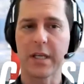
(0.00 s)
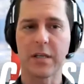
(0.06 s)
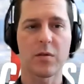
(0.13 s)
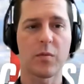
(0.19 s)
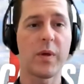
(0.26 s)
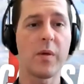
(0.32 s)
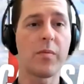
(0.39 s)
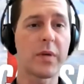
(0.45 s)

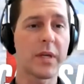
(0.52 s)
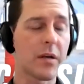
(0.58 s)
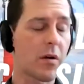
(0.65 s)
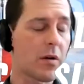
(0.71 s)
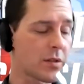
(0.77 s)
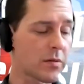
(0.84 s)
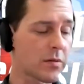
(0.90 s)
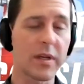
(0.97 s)
So people can
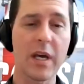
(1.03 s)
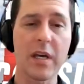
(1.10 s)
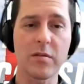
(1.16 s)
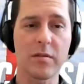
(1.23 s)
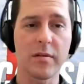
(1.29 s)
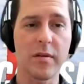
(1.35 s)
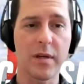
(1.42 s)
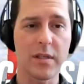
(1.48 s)
also engage
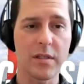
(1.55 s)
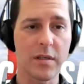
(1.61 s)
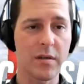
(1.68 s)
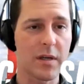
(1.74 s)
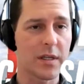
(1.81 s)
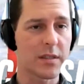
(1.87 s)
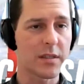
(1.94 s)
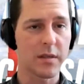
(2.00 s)
with you. I see
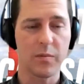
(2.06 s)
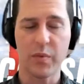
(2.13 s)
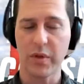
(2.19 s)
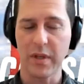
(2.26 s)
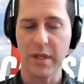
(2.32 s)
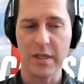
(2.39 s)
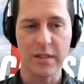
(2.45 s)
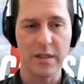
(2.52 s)
you guys
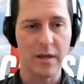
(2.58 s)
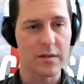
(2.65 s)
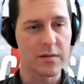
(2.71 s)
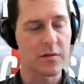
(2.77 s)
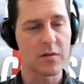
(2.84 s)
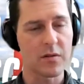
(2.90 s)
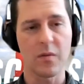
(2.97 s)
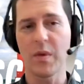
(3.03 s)
put things out on
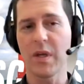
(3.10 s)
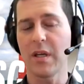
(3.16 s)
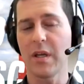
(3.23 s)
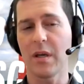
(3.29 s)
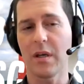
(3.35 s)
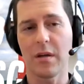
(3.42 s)
social media.